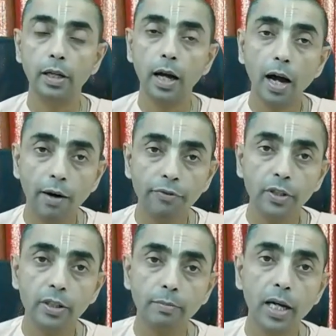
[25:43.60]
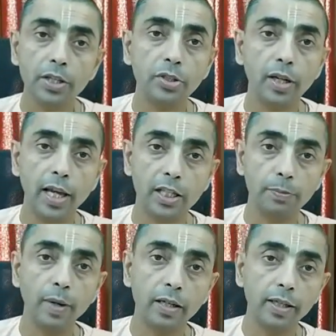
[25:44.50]
after the master has
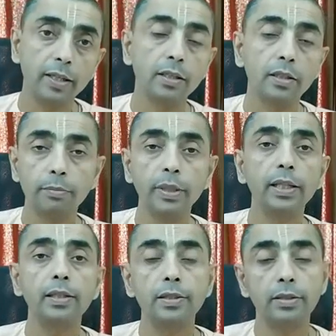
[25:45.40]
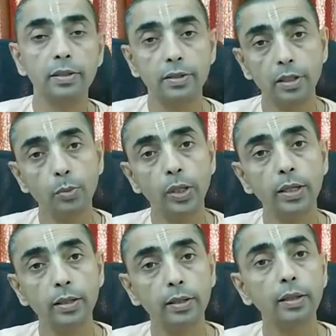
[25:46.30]
partaken the meals, the
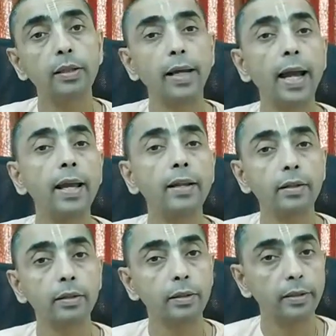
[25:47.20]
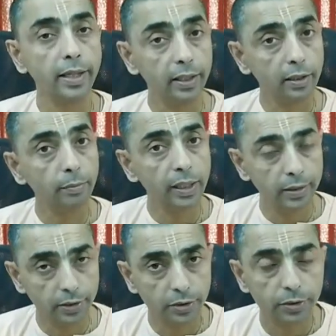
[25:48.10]
servant can take the
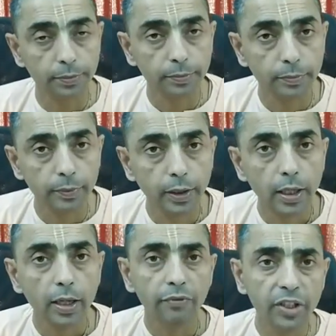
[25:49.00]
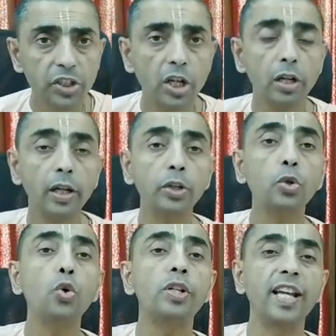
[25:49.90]
meals. We generally
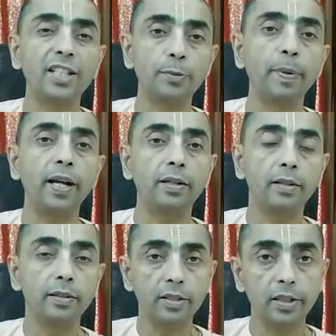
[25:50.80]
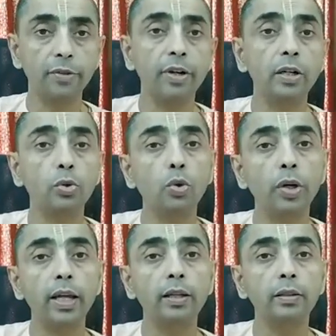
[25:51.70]
don't expect the servant
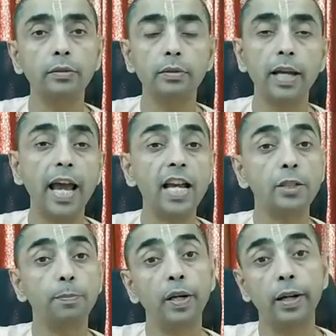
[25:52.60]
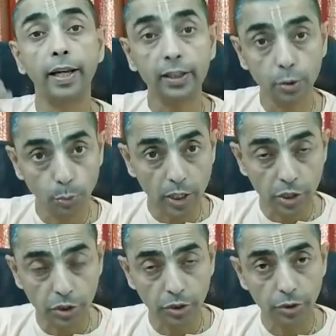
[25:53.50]
cooking as per his
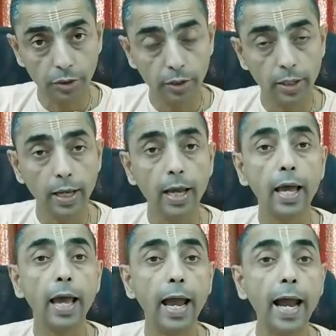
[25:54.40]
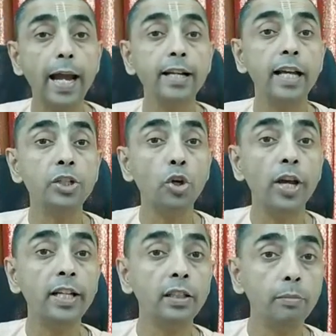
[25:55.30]
wish and
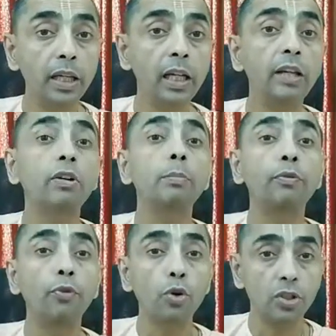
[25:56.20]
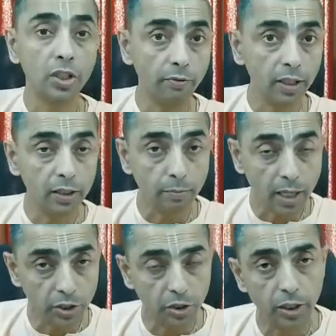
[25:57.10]
enjoying the meal even before serving the
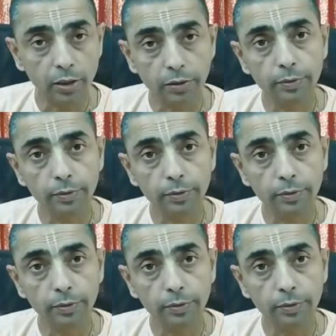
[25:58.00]
master.